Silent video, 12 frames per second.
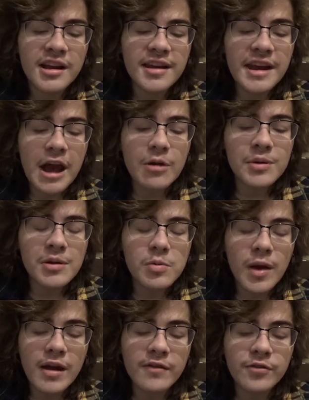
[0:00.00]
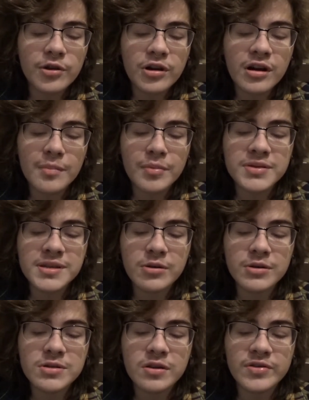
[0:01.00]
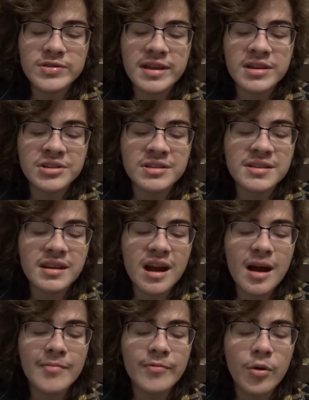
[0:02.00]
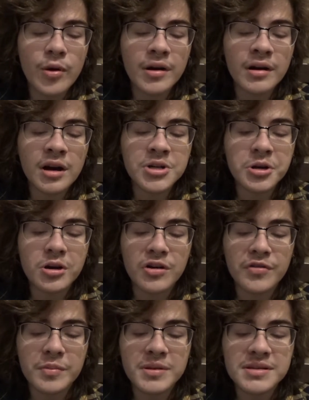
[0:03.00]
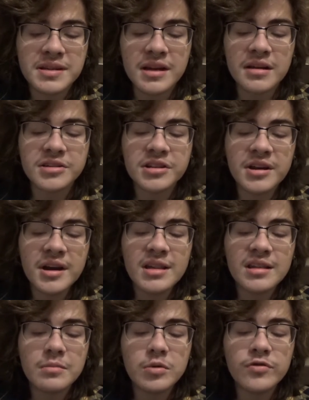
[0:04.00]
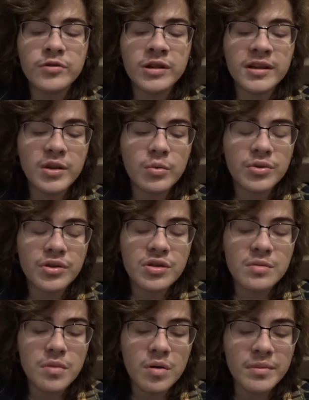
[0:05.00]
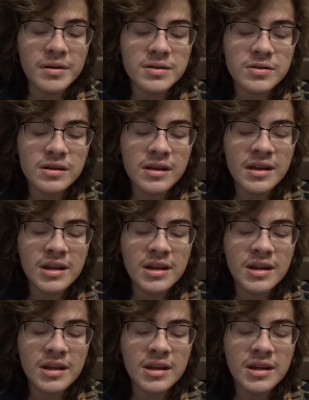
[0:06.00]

Now he waved for a couple Secret Service agents to come forward and usher her from the stage. They moved quickly within the moments.